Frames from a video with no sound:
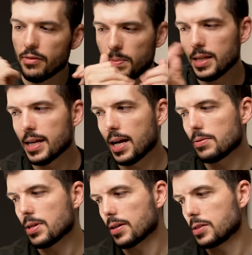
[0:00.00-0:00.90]
Everybody now
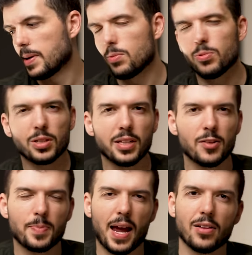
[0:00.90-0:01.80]
talks about work
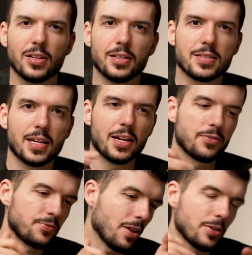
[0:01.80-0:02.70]
life balance
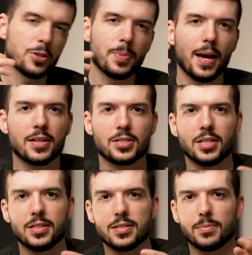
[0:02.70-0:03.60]
and follow your
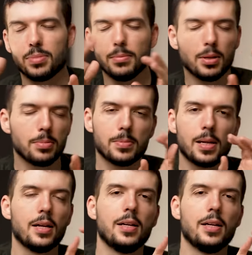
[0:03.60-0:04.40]
passions and blah, blah, blah, blah.